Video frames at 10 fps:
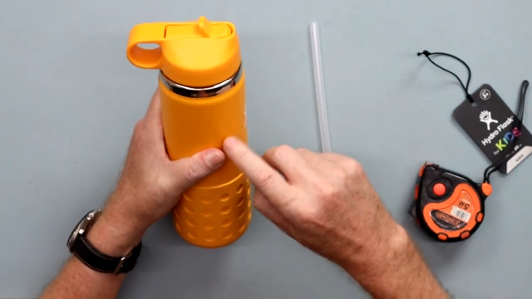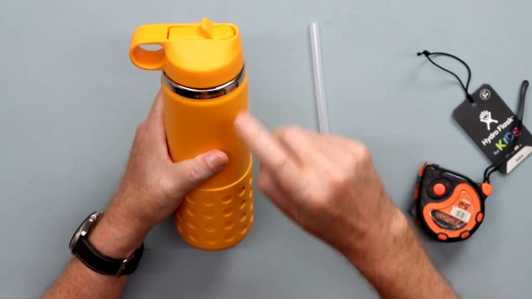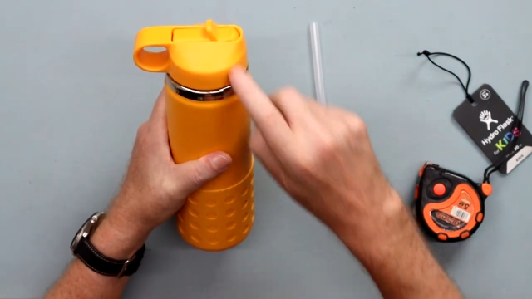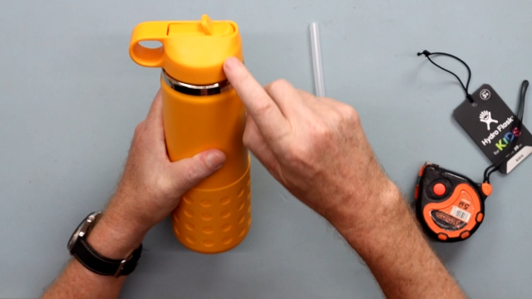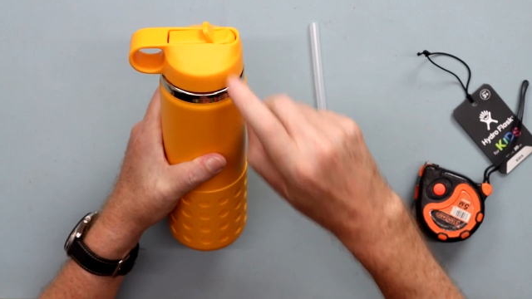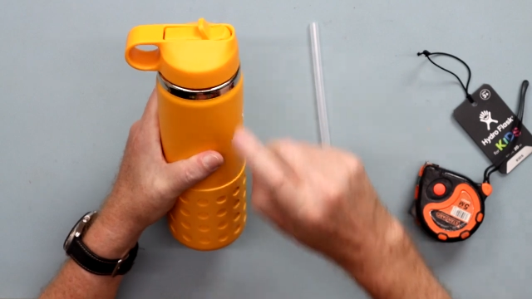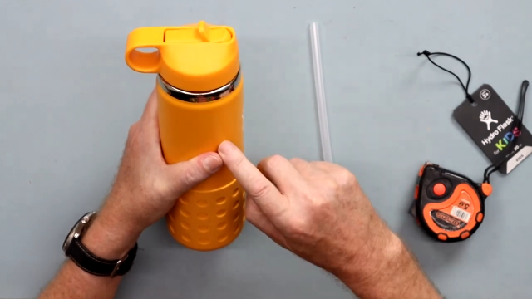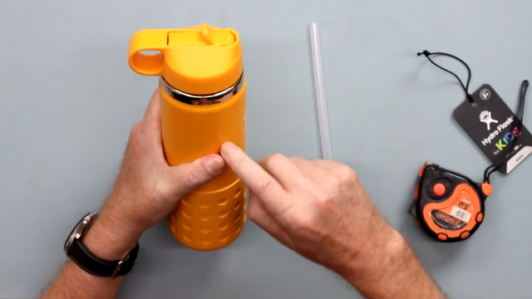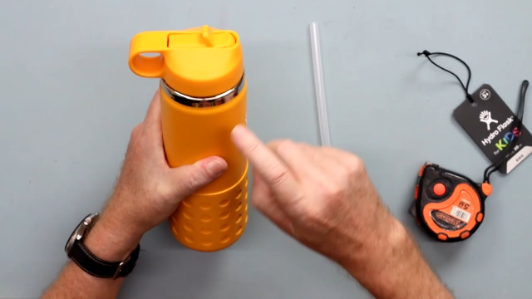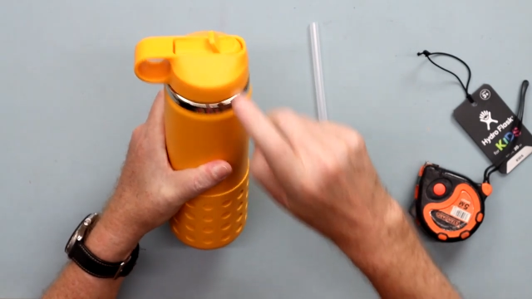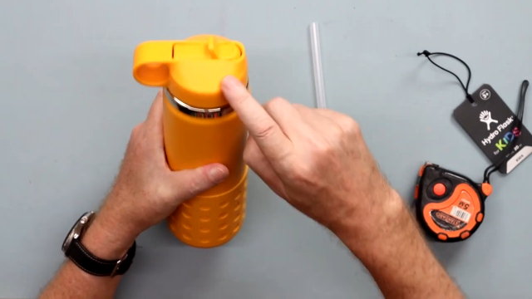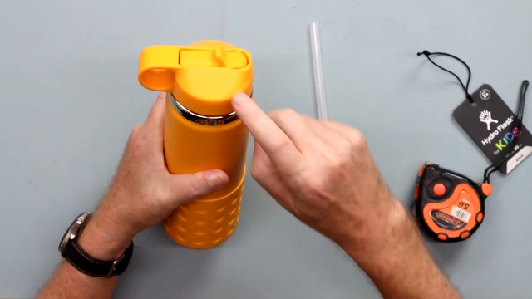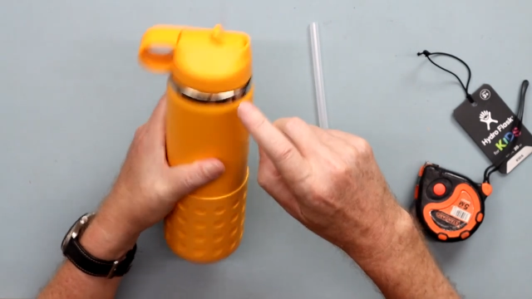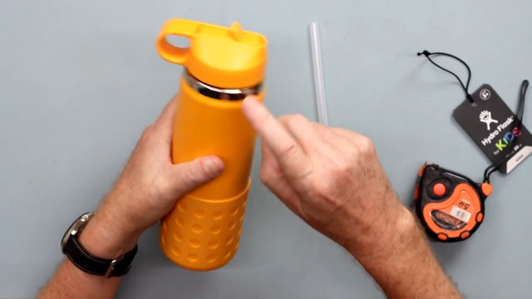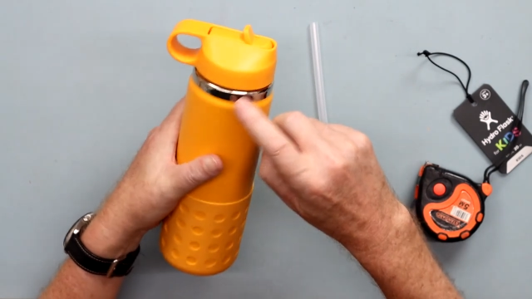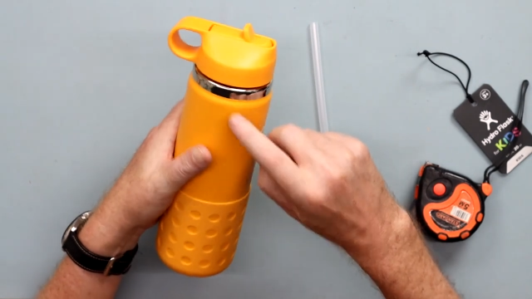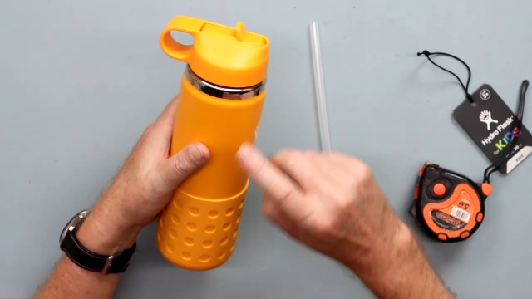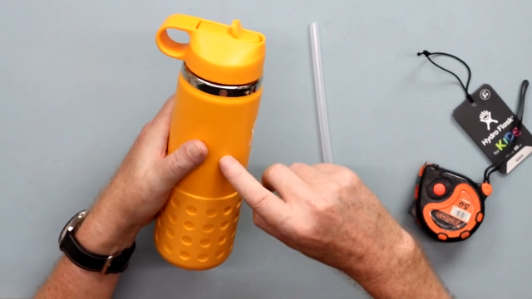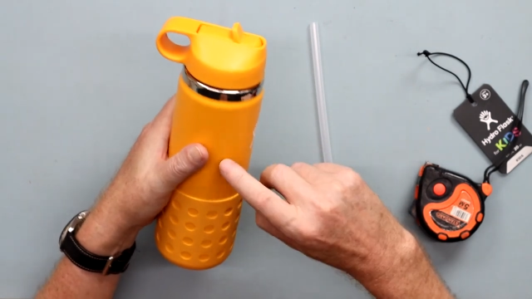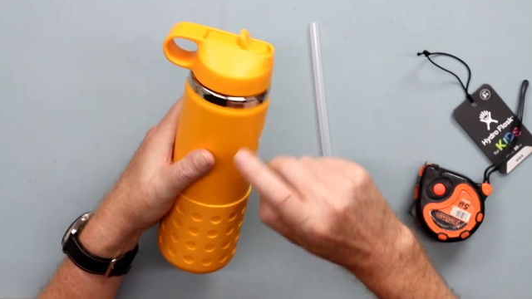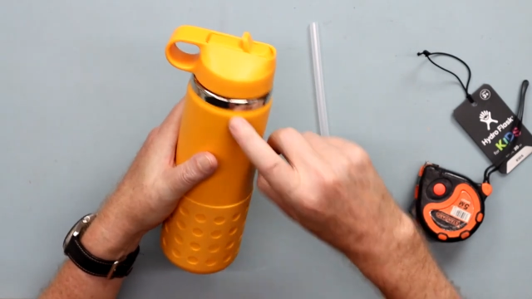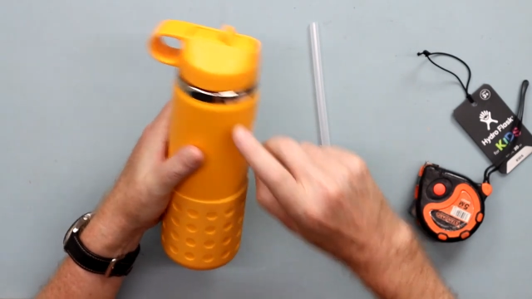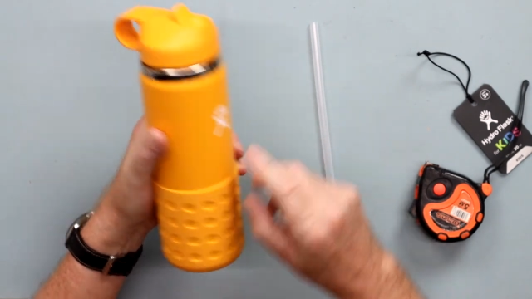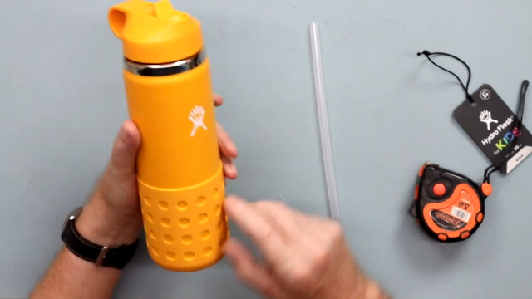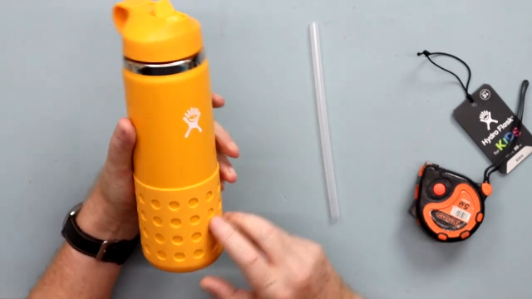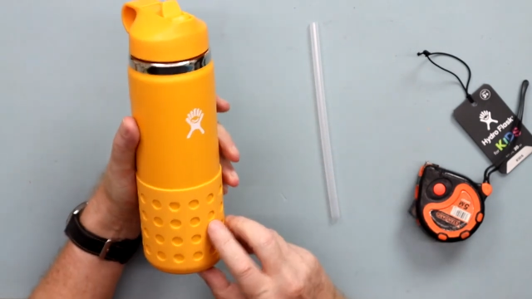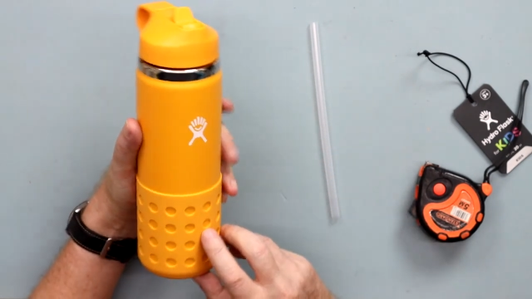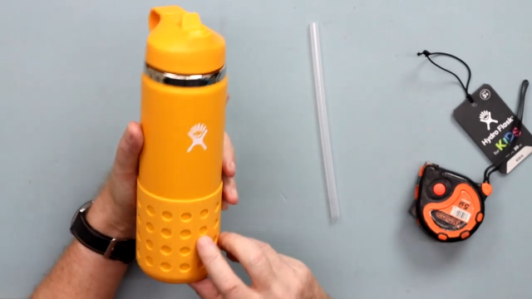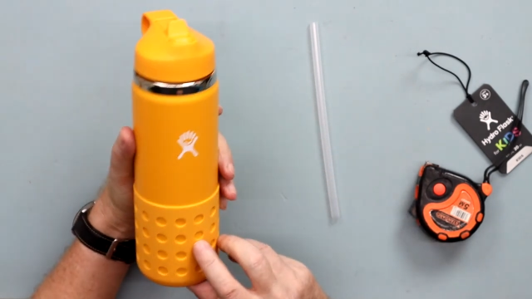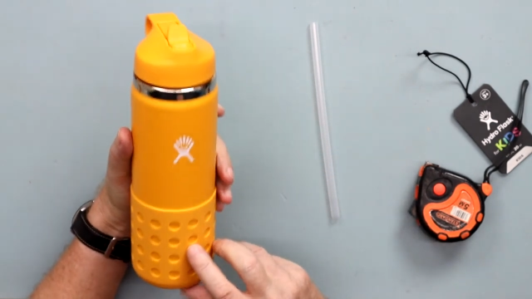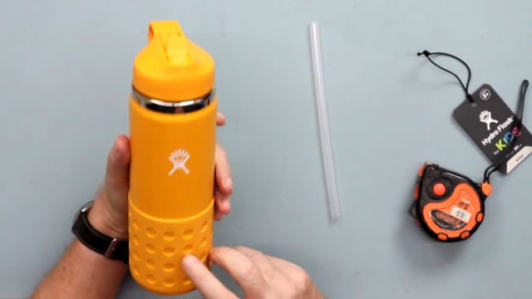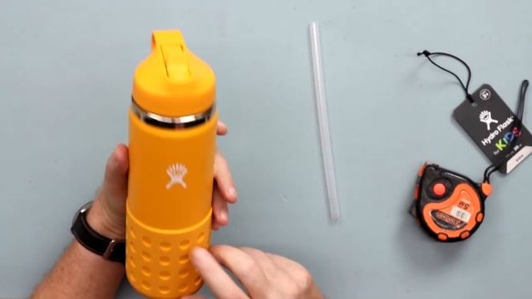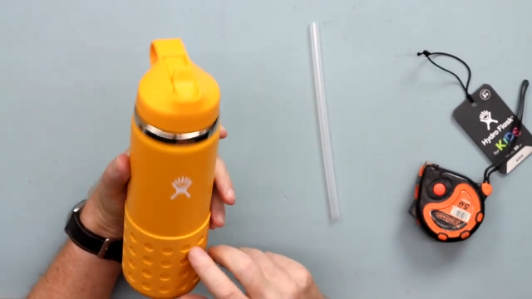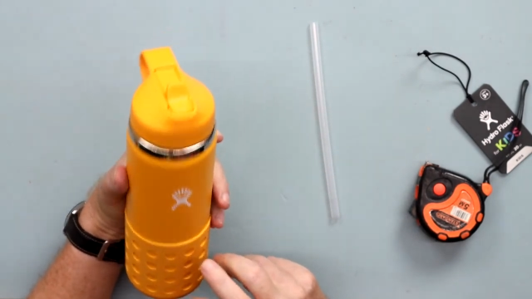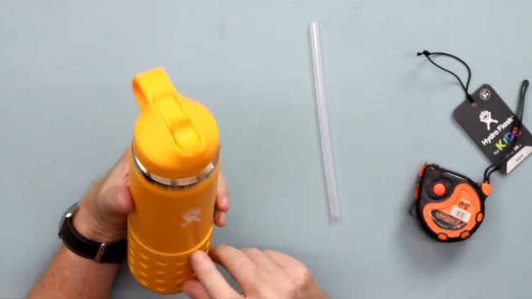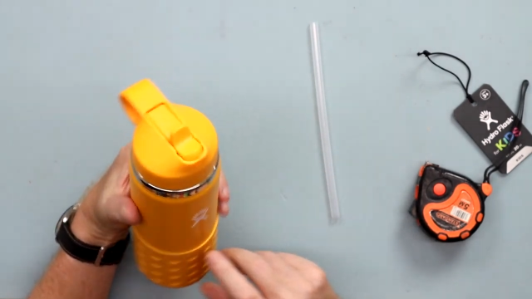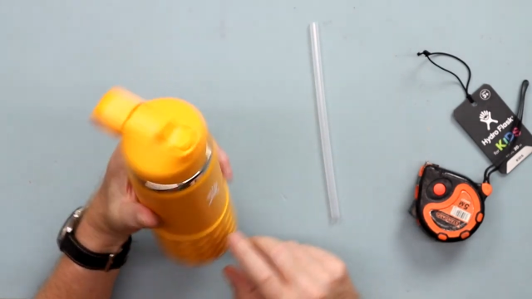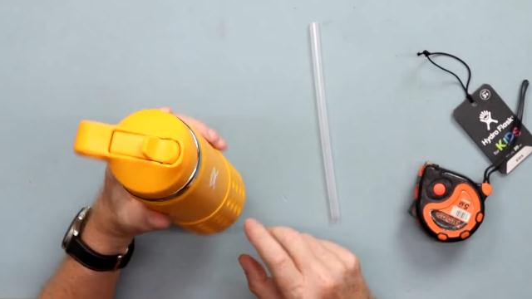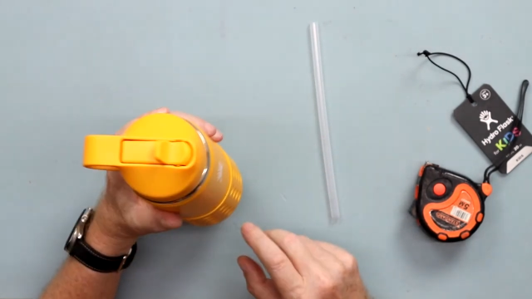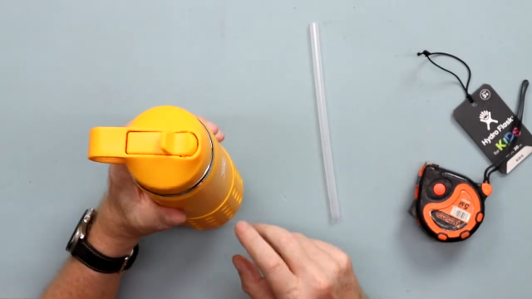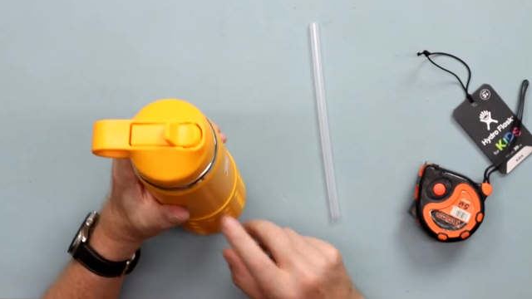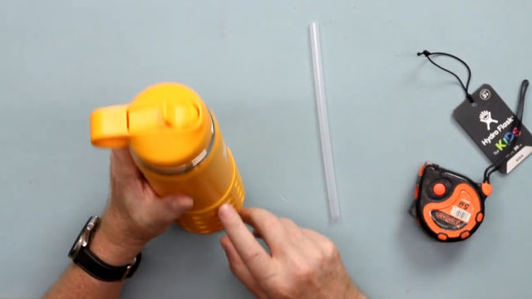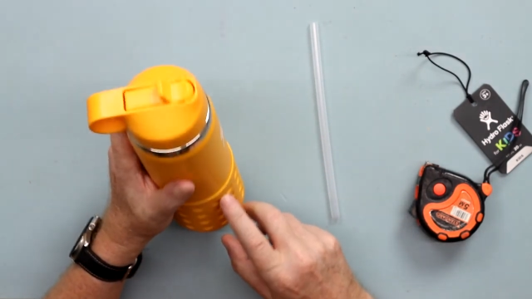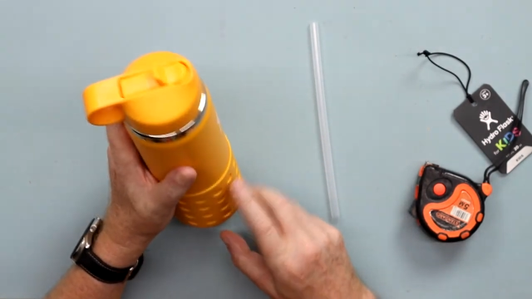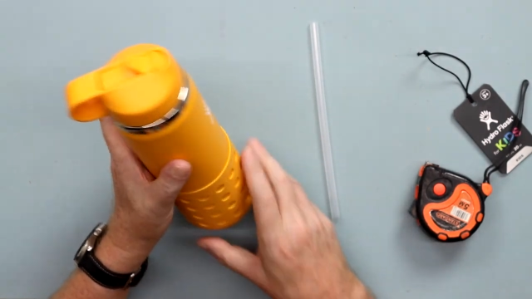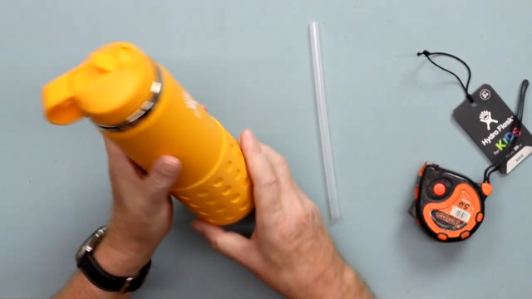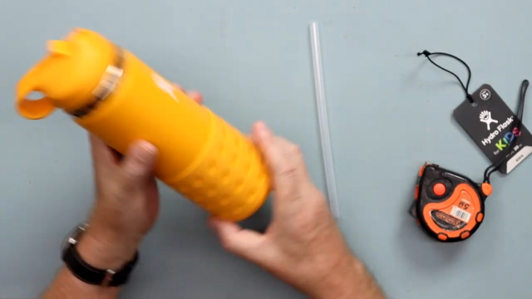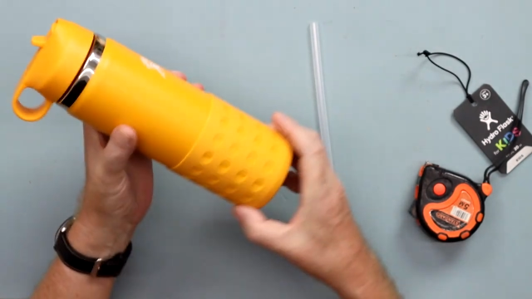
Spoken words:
(no speaker visible)